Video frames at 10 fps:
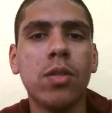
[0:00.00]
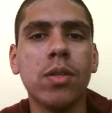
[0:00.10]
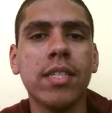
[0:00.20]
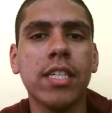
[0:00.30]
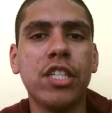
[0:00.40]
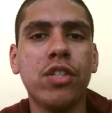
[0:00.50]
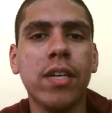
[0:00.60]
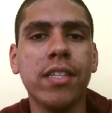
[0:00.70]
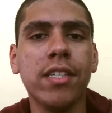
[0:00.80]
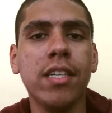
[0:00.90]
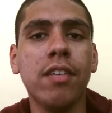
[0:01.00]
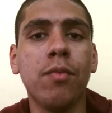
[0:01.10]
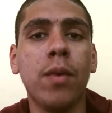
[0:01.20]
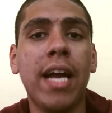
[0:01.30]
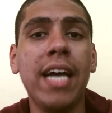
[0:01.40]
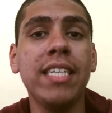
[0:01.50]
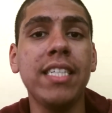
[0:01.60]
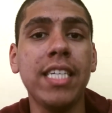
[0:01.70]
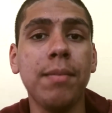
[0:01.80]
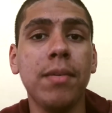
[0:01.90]
towards the construction of what I
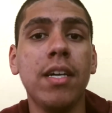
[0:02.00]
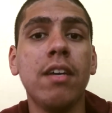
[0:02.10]
deem